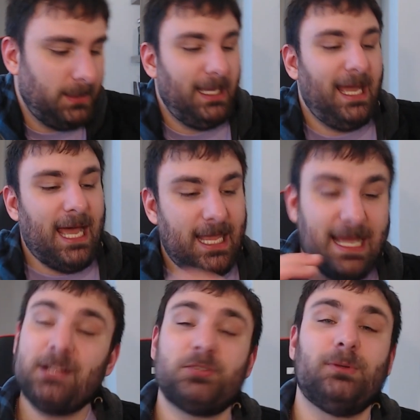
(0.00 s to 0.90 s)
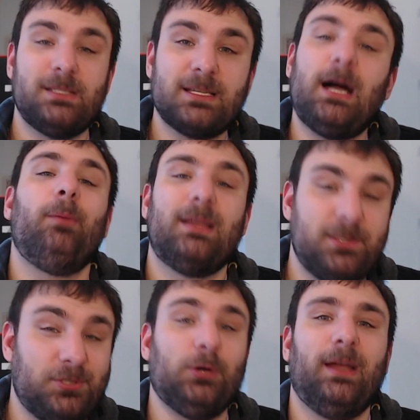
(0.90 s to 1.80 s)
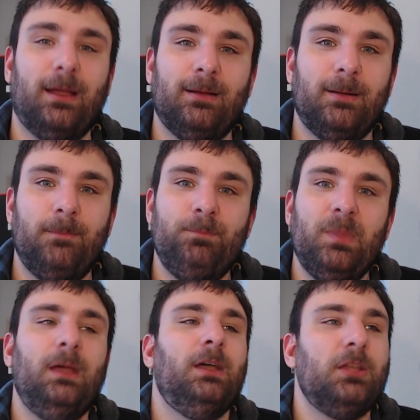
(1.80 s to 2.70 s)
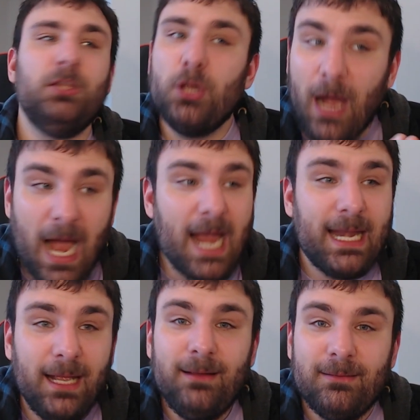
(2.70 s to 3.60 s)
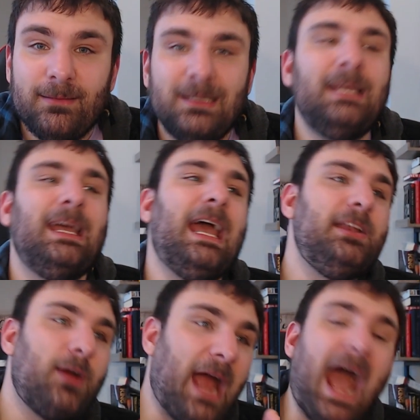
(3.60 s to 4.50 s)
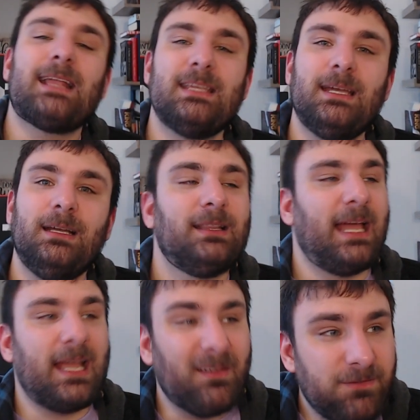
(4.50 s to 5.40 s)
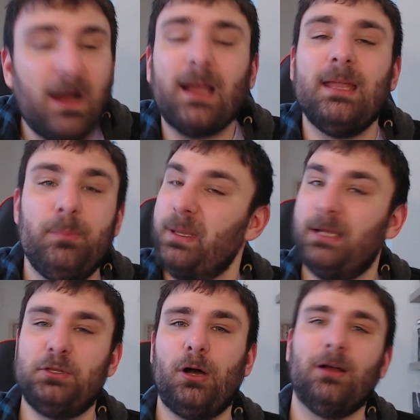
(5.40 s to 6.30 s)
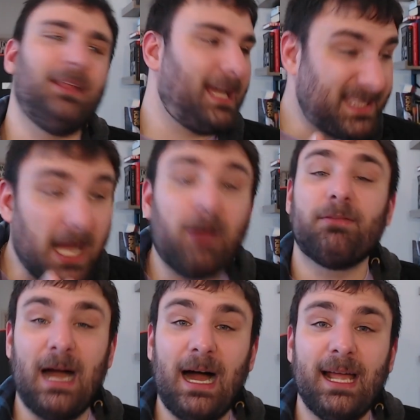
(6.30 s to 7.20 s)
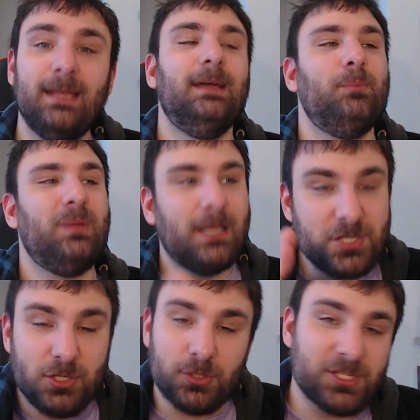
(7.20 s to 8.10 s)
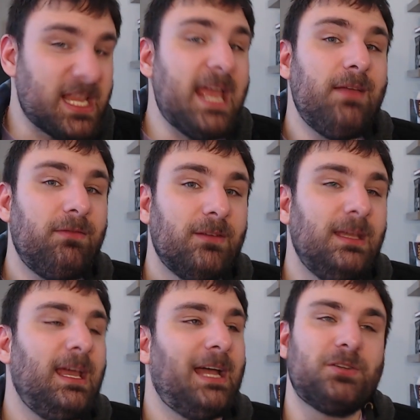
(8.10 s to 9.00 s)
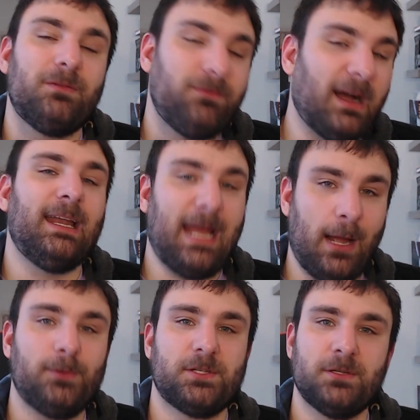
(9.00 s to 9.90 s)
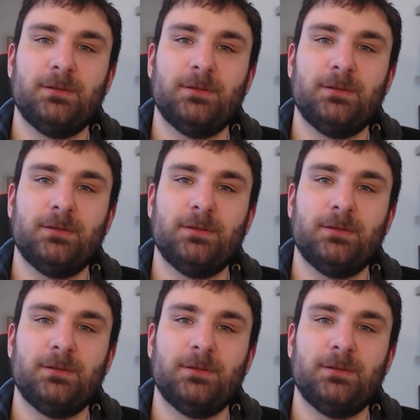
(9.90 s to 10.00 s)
And that's what this comic is doing. You're hiding and you're acting like a fucking big dog, like a tough guy, because you're safe at your fucking house.